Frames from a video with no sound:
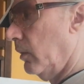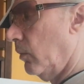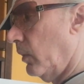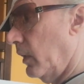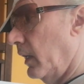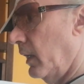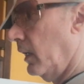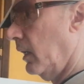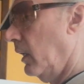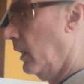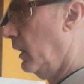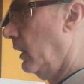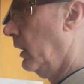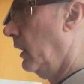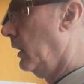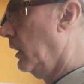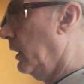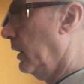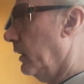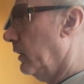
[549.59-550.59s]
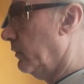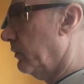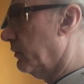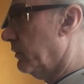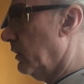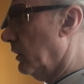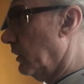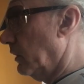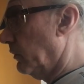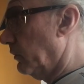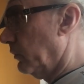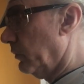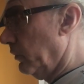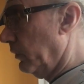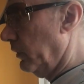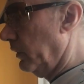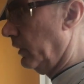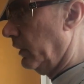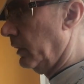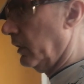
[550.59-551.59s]
Well, it starts
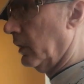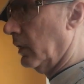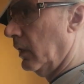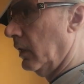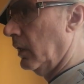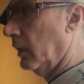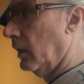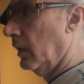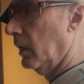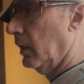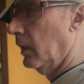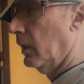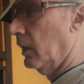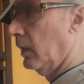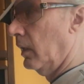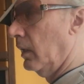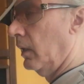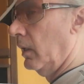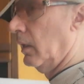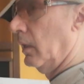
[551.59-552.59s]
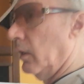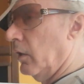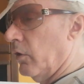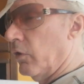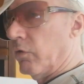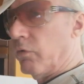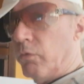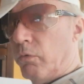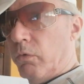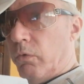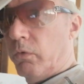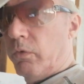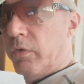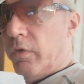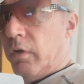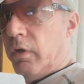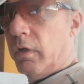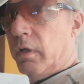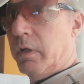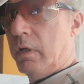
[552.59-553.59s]
turning through
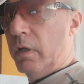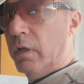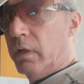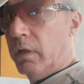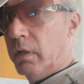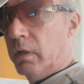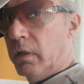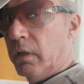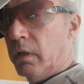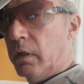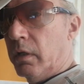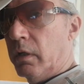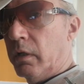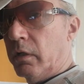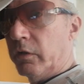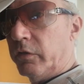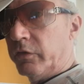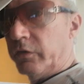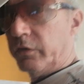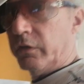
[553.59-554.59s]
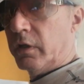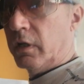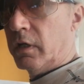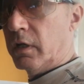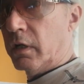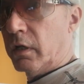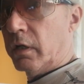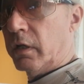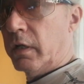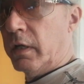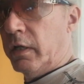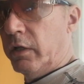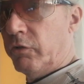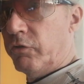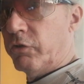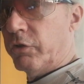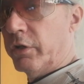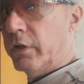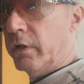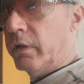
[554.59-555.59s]
the starter
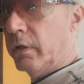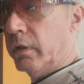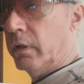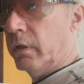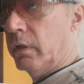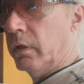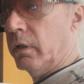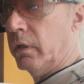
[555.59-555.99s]
engine,